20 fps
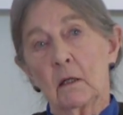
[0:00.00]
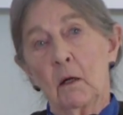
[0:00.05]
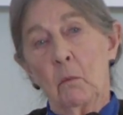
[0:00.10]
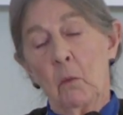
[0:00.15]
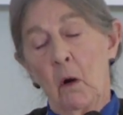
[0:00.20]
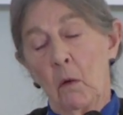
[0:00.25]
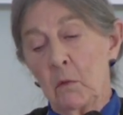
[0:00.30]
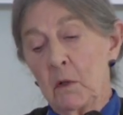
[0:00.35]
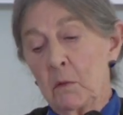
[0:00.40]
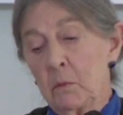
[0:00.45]

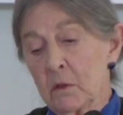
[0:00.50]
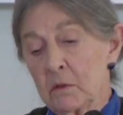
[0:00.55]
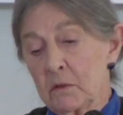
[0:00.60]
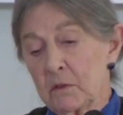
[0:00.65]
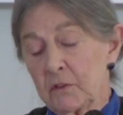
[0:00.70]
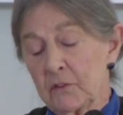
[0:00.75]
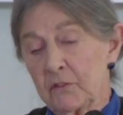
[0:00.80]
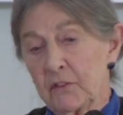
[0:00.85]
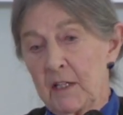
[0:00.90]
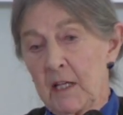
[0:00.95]
what we want
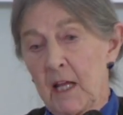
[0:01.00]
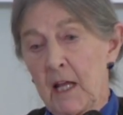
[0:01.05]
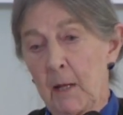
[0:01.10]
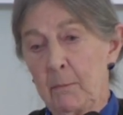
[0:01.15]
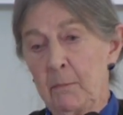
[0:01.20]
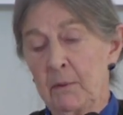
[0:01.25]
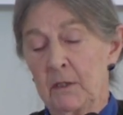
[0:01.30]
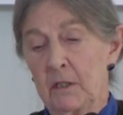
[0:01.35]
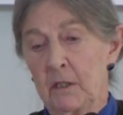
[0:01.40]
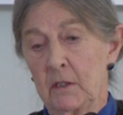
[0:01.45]
to see
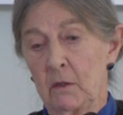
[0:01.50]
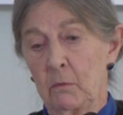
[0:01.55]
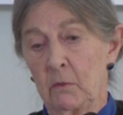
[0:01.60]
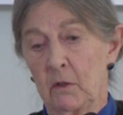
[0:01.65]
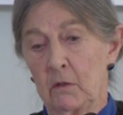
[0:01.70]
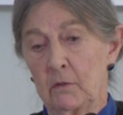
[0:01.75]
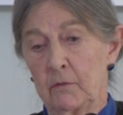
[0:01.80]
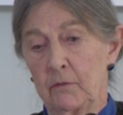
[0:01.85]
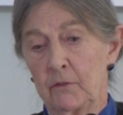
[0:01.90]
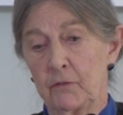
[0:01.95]
happen in the
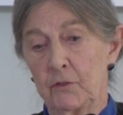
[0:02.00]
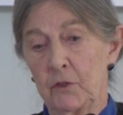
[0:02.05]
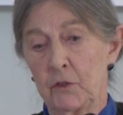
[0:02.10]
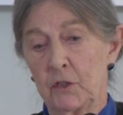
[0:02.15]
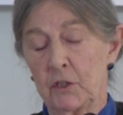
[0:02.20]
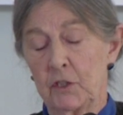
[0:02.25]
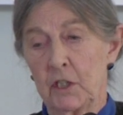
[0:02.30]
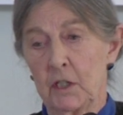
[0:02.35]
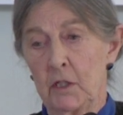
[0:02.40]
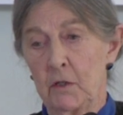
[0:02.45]
world for
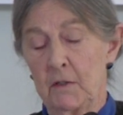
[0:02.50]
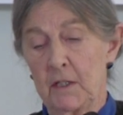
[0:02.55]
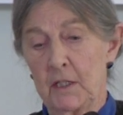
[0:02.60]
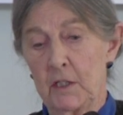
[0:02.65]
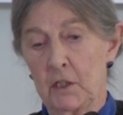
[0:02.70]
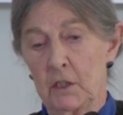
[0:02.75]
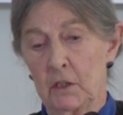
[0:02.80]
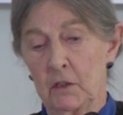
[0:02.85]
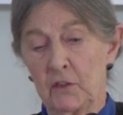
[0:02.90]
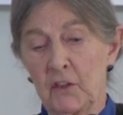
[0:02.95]
future
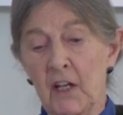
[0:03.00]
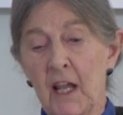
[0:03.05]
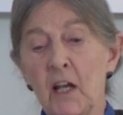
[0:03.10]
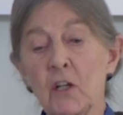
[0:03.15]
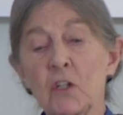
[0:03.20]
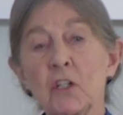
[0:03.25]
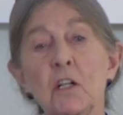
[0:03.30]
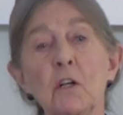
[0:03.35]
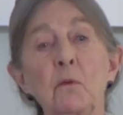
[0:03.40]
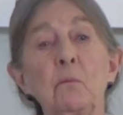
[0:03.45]
generations, to
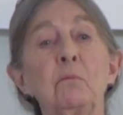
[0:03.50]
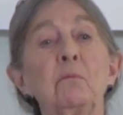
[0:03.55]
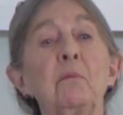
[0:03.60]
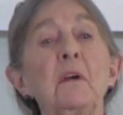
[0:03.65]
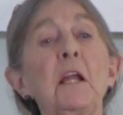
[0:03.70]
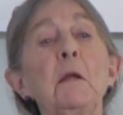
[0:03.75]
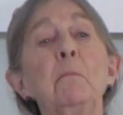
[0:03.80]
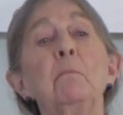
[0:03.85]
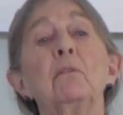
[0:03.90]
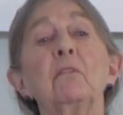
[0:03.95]
actually
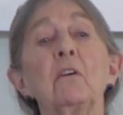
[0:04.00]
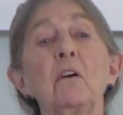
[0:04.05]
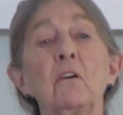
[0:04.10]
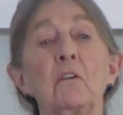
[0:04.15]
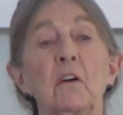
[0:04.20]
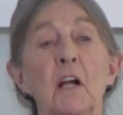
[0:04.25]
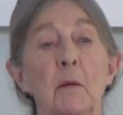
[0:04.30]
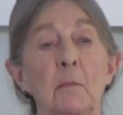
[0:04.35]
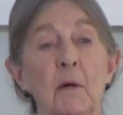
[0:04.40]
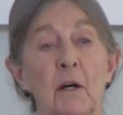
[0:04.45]

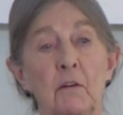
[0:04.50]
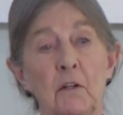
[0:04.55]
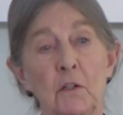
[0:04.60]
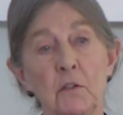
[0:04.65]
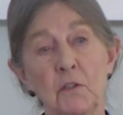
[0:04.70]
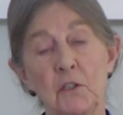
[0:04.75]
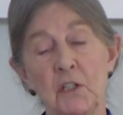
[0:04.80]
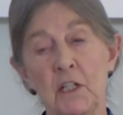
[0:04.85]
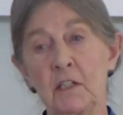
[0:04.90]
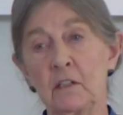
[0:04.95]
reprogram our
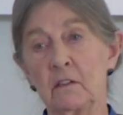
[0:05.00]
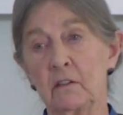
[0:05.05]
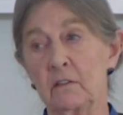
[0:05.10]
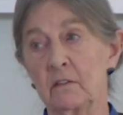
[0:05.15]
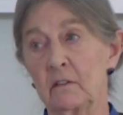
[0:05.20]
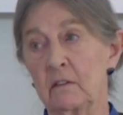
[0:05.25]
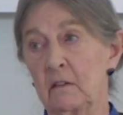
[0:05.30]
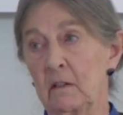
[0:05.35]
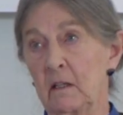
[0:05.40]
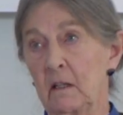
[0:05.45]
own
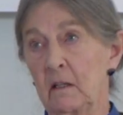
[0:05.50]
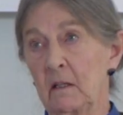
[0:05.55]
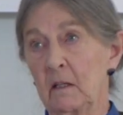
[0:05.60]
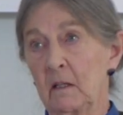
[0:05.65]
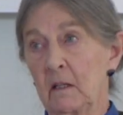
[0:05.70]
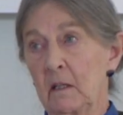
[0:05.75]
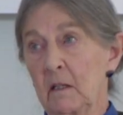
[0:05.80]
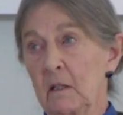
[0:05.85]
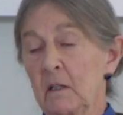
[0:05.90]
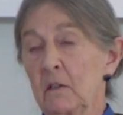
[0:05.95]
genes
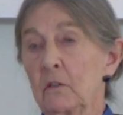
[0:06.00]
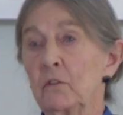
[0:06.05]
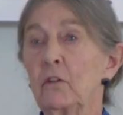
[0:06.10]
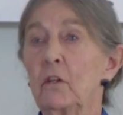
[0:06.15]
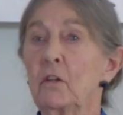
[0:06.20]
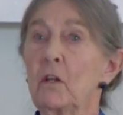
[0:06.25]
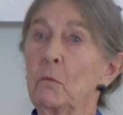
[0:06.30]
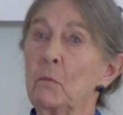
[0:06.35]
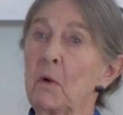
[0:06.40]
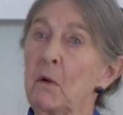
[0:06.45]

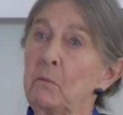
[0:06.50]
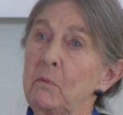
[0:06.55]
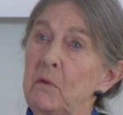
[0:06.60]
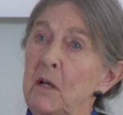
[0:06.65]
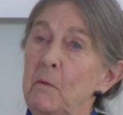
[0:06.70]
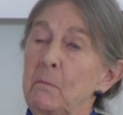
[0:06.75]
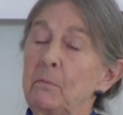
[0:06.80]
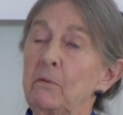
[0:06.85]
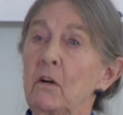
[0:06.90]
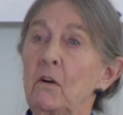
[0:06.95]
so that we're
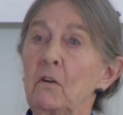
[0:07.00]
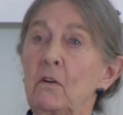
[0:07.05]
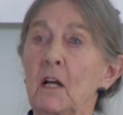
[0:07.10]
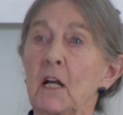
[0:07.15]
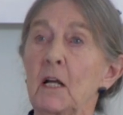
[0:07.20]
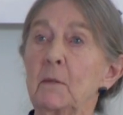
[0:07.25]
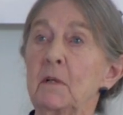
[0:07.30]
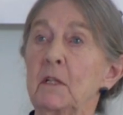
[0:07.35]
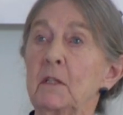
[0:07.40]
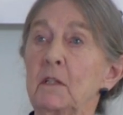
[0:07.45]

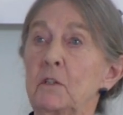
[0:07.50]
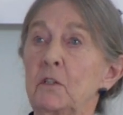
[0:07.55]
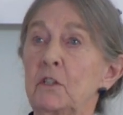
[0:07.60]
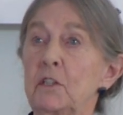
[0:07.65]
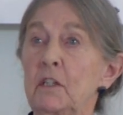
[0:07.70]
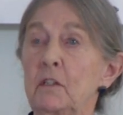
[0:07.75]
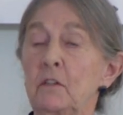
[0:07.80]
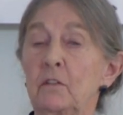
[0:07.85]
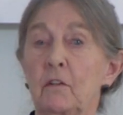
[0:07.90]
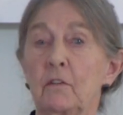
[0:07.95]
reprogramming the
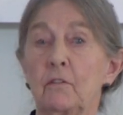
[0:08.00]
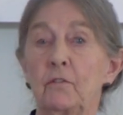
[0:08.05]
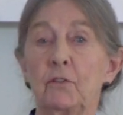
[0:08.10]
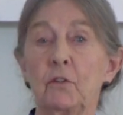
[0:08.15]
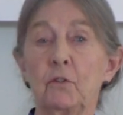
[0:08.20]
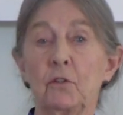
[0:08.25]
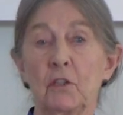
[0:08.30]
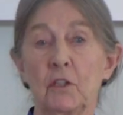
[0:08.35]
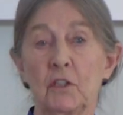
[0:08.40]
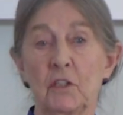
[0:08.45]
genes of
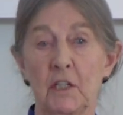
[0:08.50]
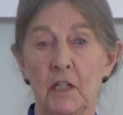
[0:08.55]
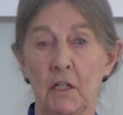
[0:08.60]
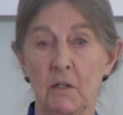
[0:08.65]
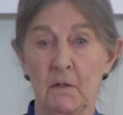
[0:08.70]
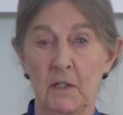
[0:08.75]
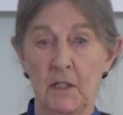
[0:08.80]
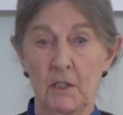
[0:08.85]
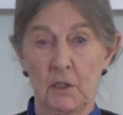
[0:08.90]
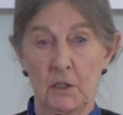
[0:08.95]
future
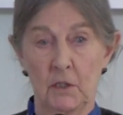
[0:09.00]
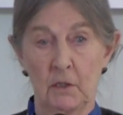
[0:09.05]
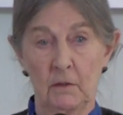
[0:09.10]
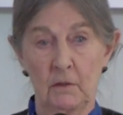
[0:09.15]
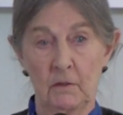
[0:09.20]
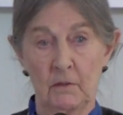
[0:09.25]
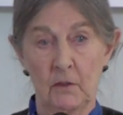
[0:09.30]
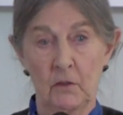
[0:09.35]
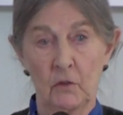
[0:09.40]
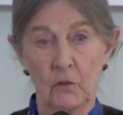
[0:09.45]

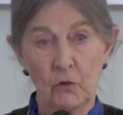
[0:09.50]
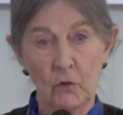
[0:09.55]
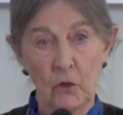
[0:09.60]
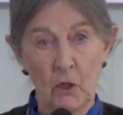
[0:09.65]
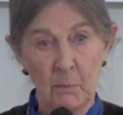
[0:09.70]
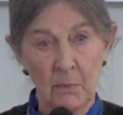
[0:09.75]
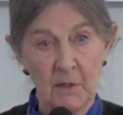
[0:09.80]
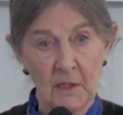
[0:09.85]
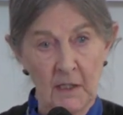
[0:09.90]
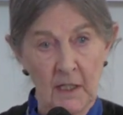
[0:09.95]
generations and
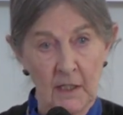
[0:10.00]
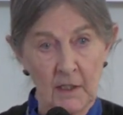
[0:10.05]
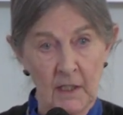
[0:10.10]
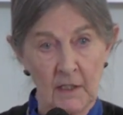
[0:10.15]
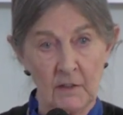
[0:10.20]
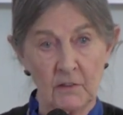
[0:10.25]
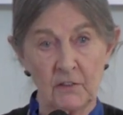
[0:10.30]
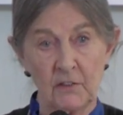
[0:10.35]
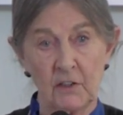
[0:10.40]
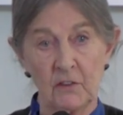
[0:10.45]
stopping that
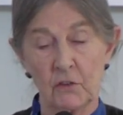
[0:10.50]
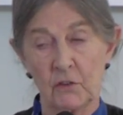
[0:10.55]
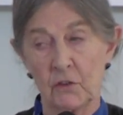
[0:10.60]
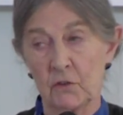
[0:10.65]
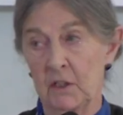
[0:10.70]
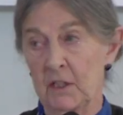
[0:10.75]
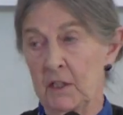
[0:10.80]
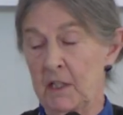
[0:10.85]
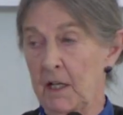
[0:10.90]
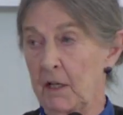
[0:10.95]

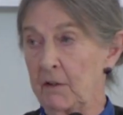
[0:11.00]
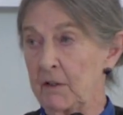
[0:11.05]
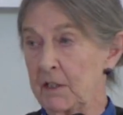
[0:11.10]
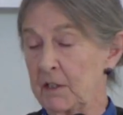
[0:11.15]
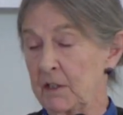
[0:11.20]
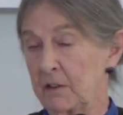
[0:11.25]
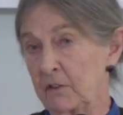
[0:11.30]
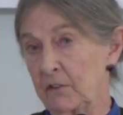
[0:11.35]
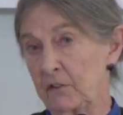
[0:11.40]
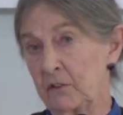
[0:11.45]
ancestral
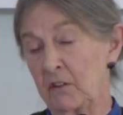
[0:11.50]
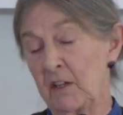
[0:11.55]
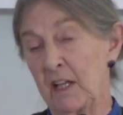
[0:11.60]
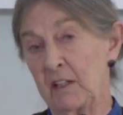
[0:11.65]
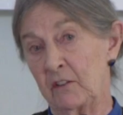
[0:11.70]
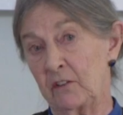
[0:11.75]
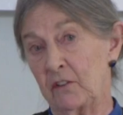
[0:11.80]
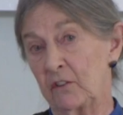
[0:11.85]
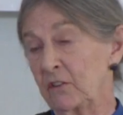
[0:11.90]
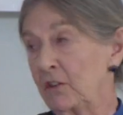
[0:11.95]
inheritance. So
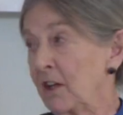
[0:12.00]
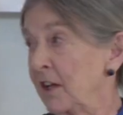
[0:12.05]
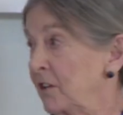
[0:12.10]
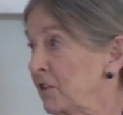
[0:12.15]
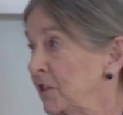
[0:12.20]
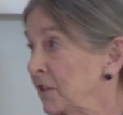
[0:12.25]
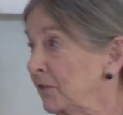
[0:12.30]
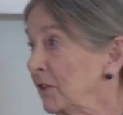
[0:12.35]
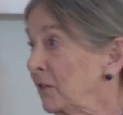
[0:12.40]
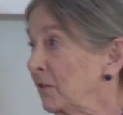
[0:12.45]
that's a
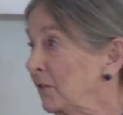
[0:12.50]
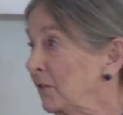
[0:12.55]
scientific